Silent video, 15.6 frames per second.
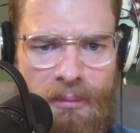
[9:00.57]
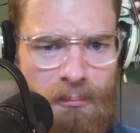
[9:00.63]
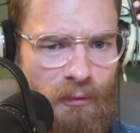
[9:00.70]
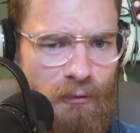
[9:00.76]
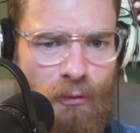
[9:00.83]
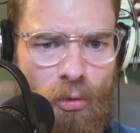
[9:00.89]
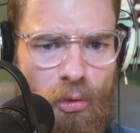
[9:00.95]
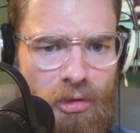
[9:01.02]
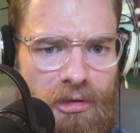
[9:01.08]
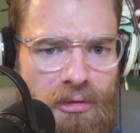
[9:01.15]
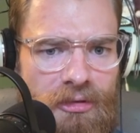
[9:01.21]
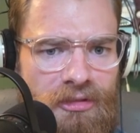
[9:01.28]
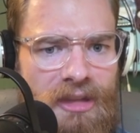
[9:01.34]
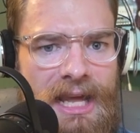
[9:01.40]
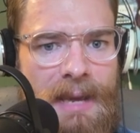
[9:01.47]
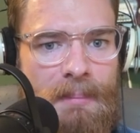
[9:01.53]
before you
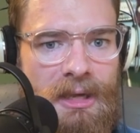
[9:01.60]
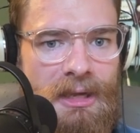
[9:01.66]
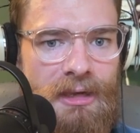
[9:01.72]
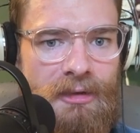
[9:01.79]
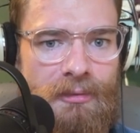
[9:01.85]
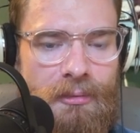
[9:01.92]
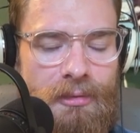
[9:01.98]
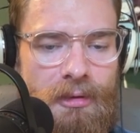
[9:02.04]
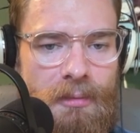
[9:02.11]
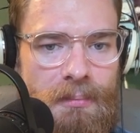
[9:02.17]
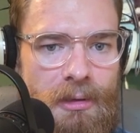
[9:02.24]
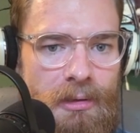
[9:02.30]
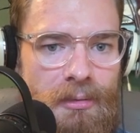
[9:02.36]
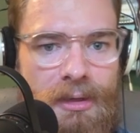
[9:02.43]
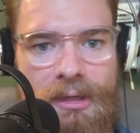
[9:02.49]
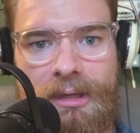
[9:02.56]
slap hands with your
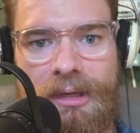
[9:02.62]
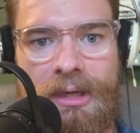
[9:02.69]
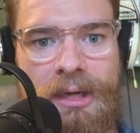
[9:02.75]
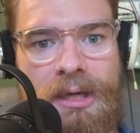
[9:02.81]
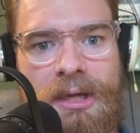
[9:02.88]
opponent.